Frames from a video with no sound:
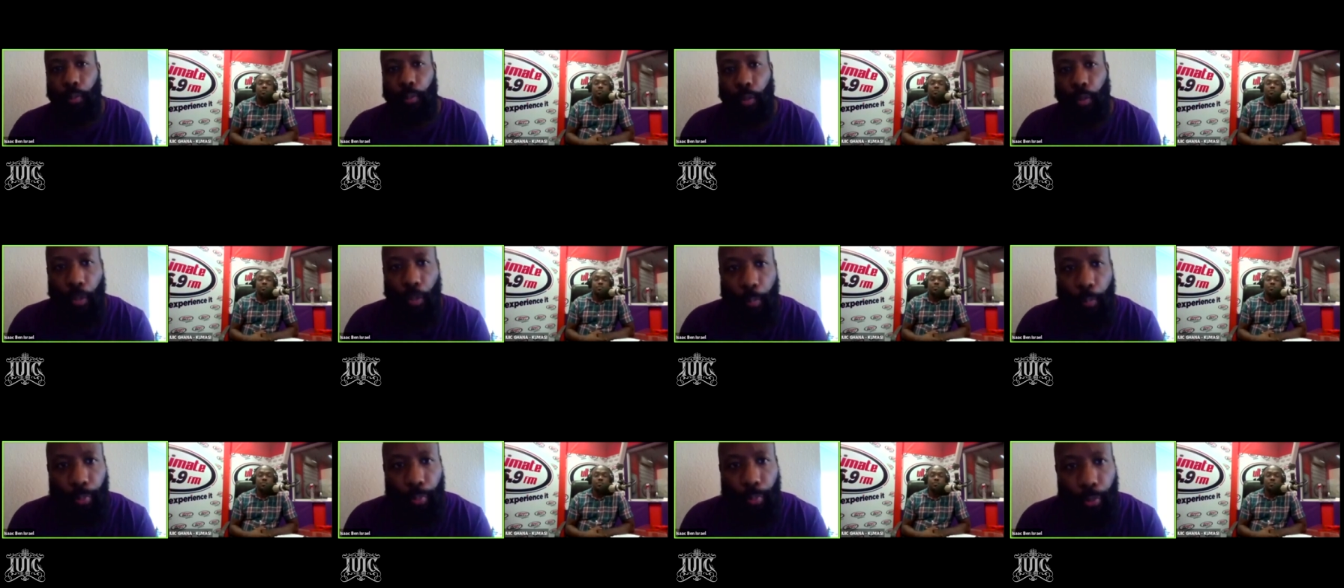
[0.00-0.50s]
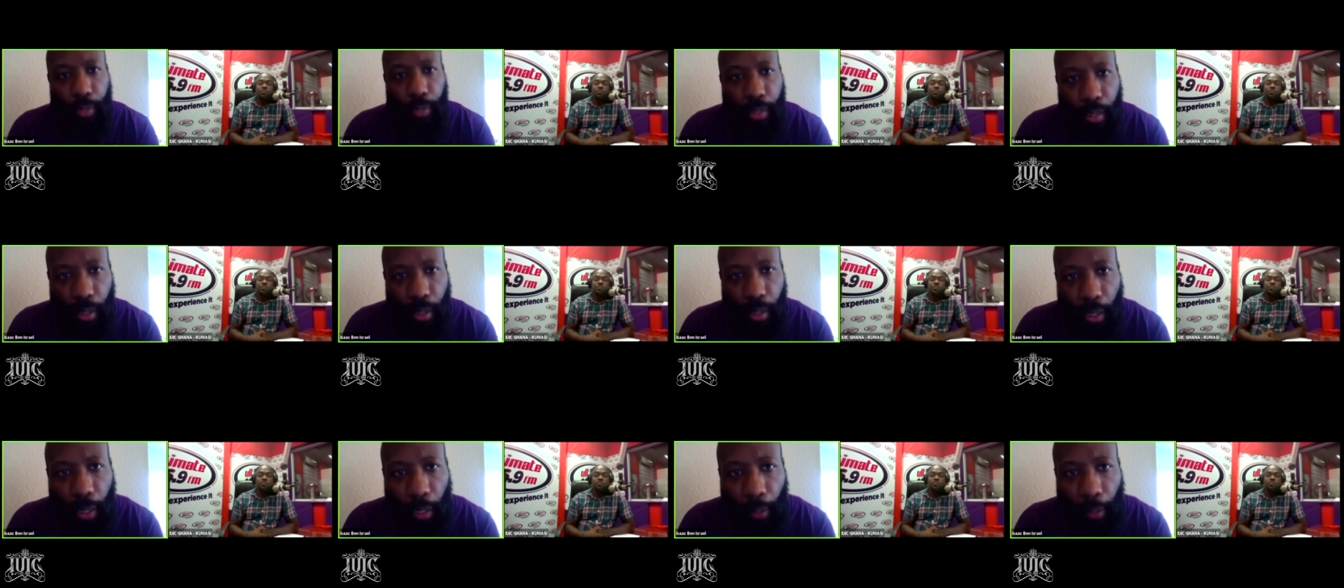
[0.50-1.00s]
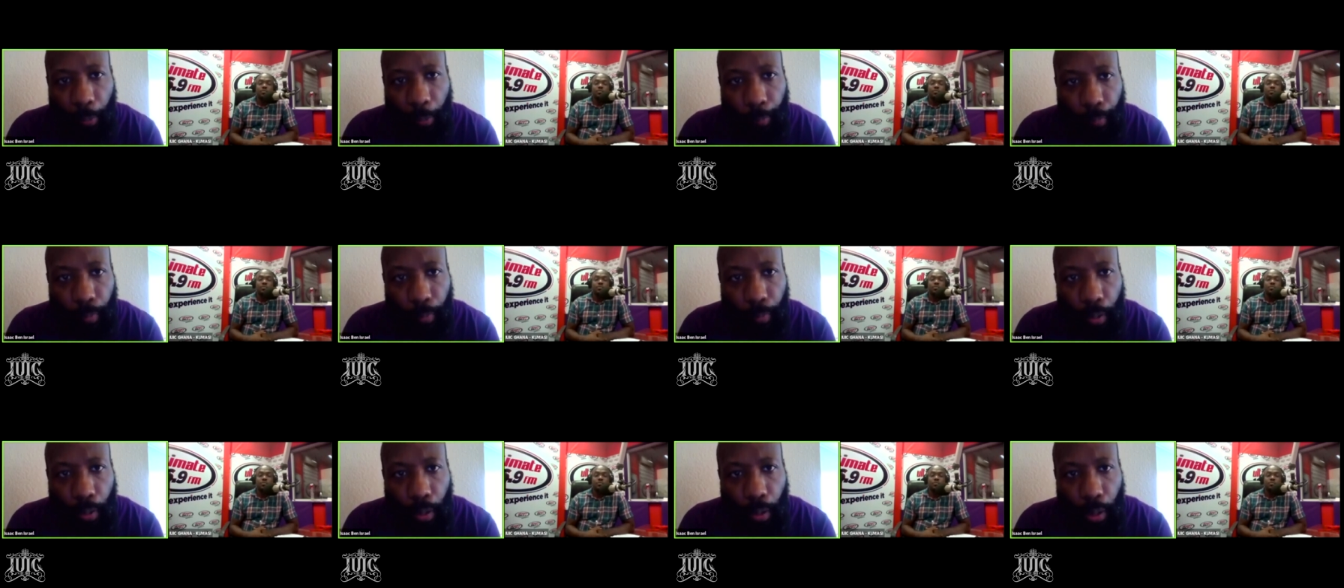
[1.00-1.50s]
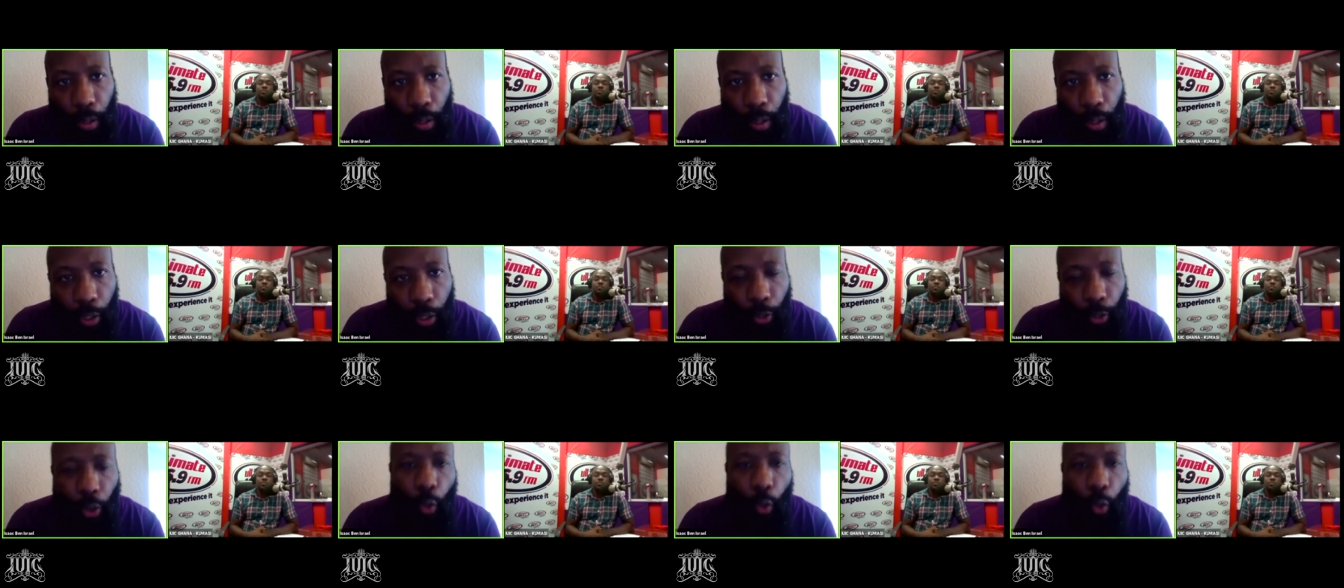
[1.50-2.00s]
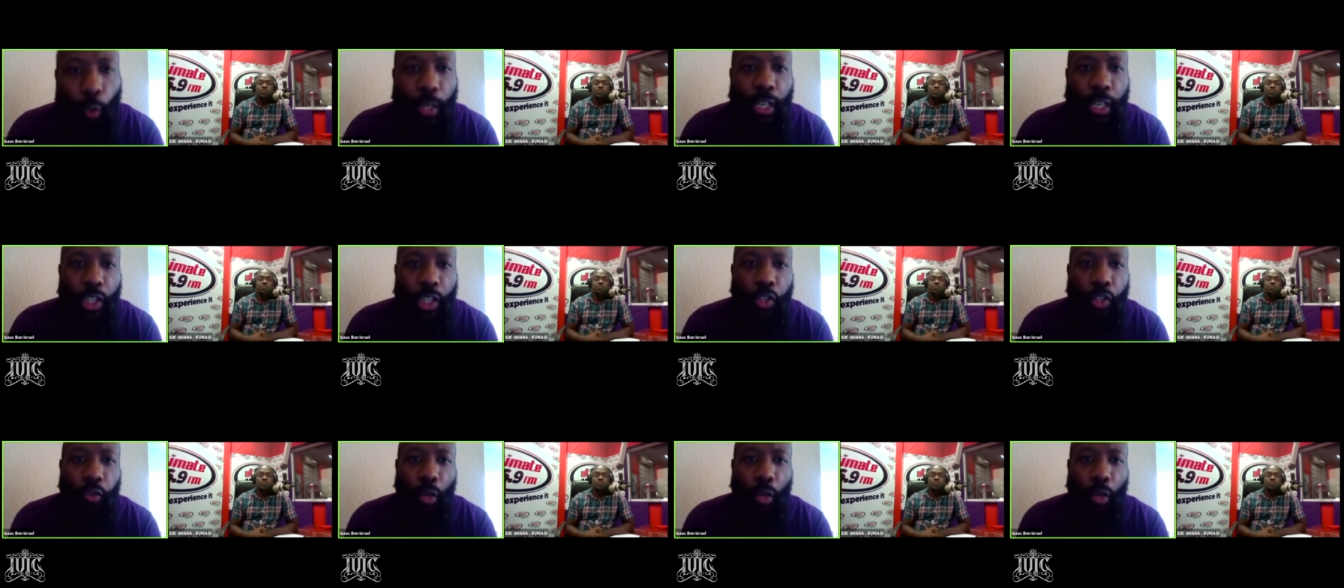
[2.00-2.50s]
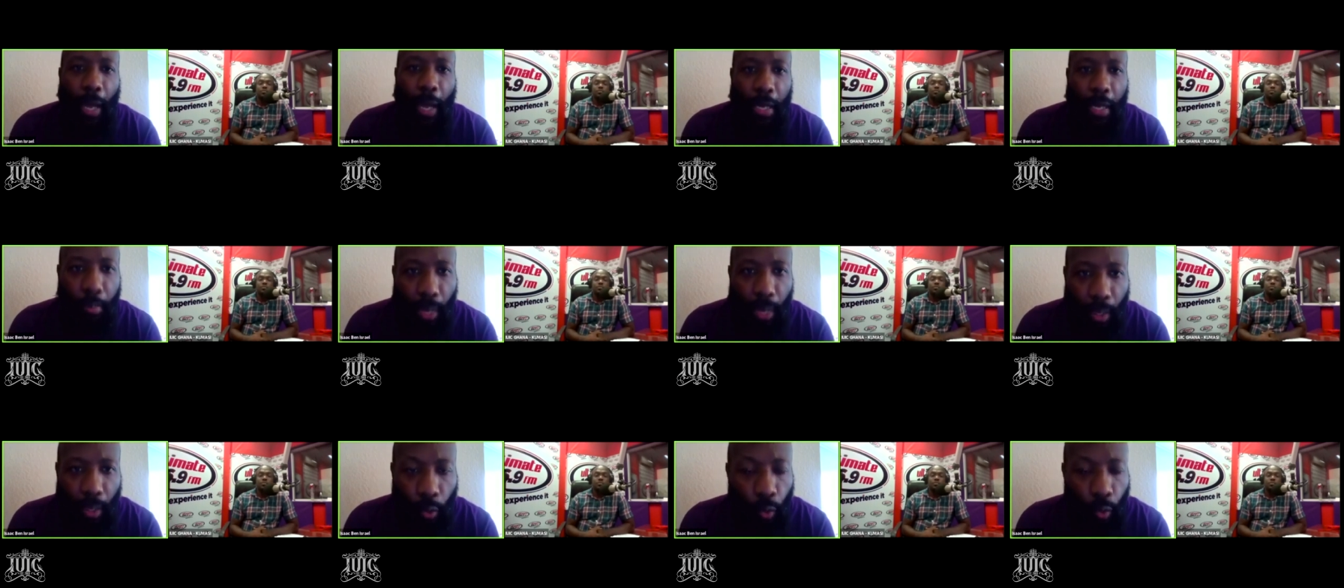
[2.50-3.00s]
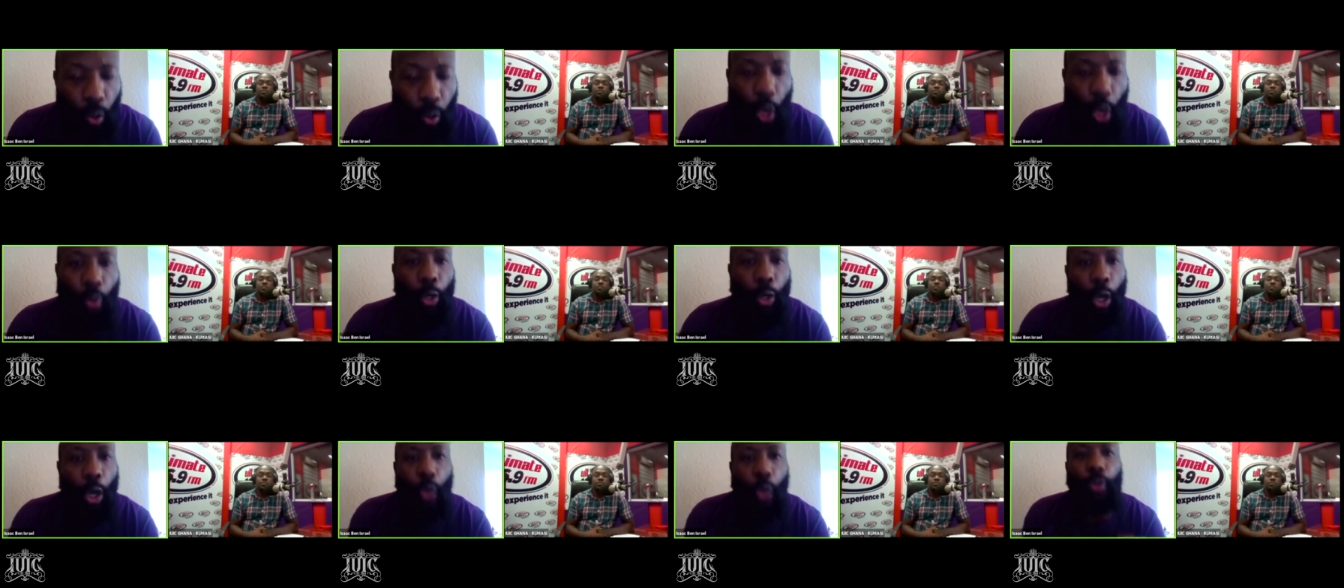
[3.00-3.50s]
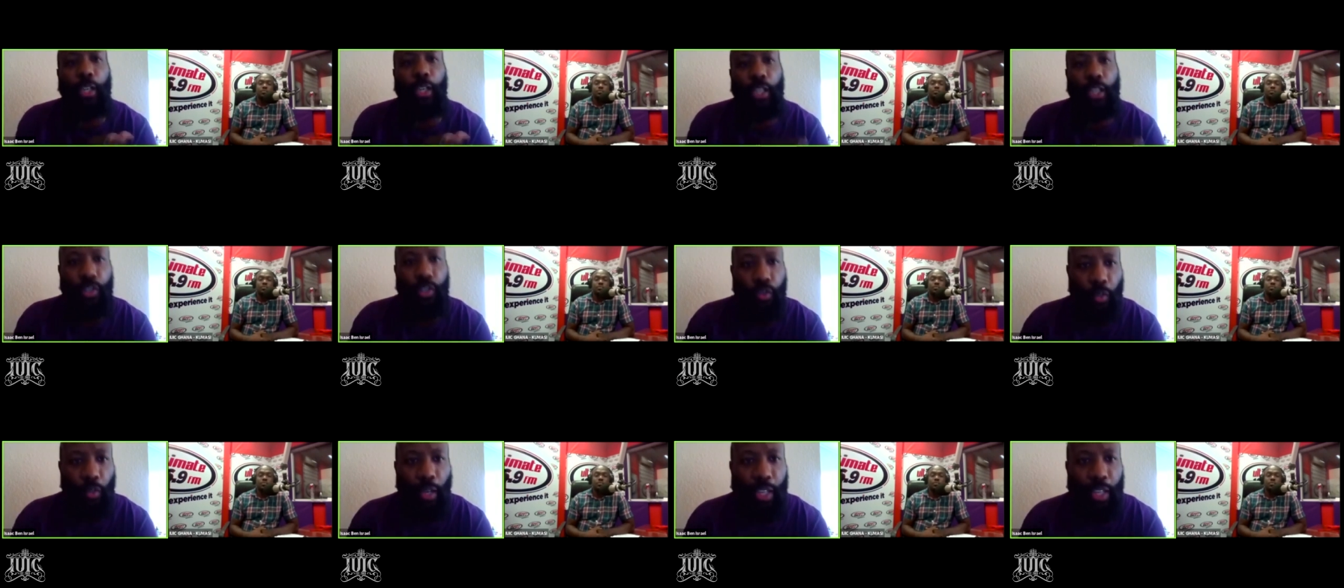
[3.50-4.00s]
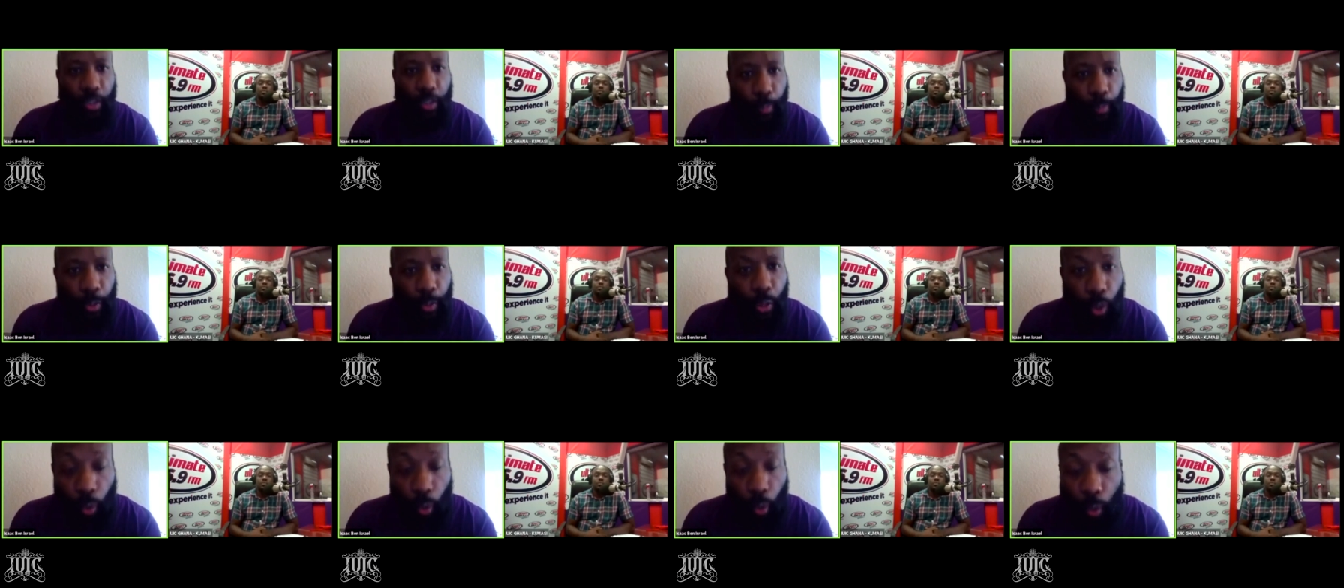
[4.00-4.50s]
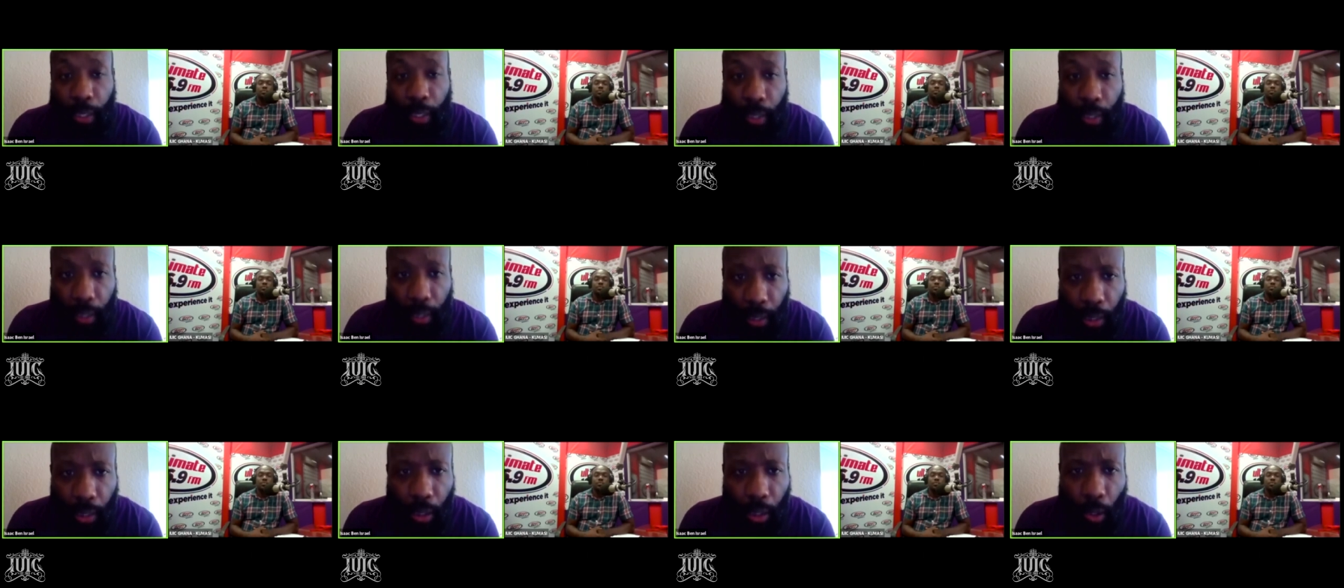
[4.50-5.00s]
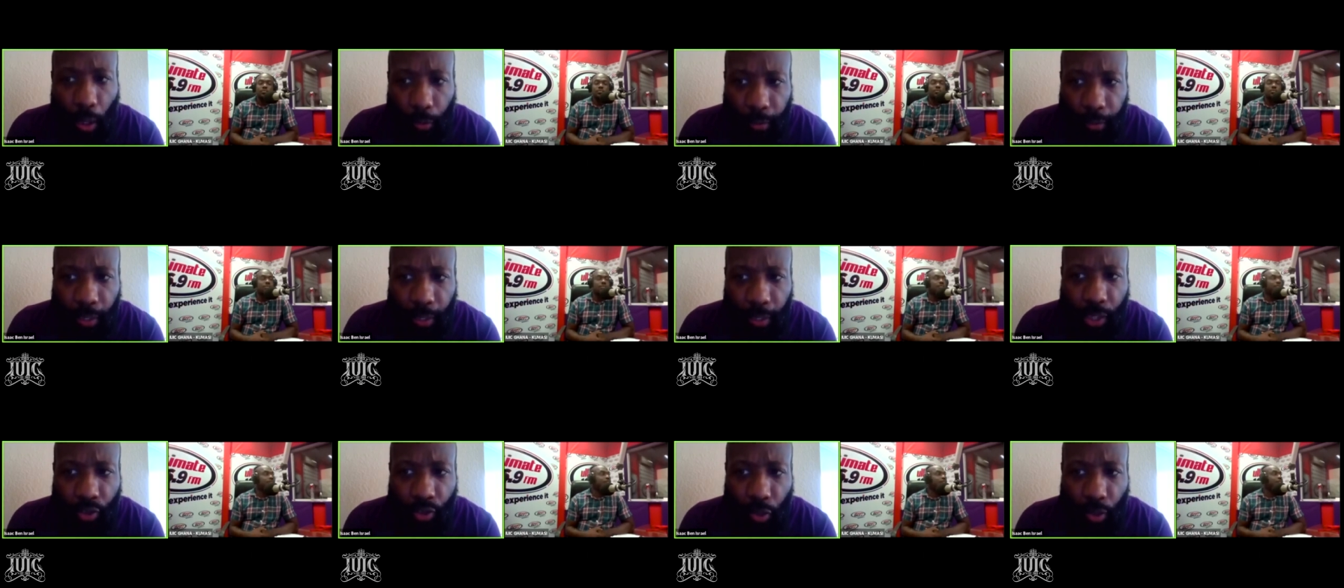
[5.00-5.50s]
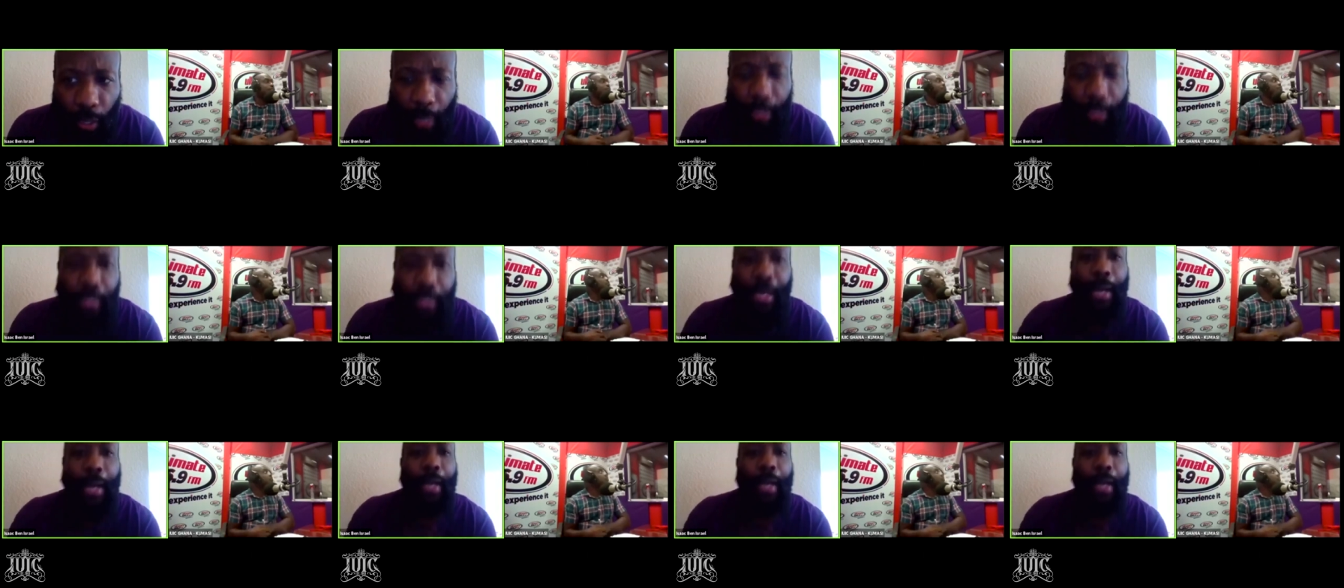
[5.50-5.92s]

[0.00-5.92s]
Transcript: with the priests today. You Israelite men who don't know you're Israelites, but you indeed are the Israelites.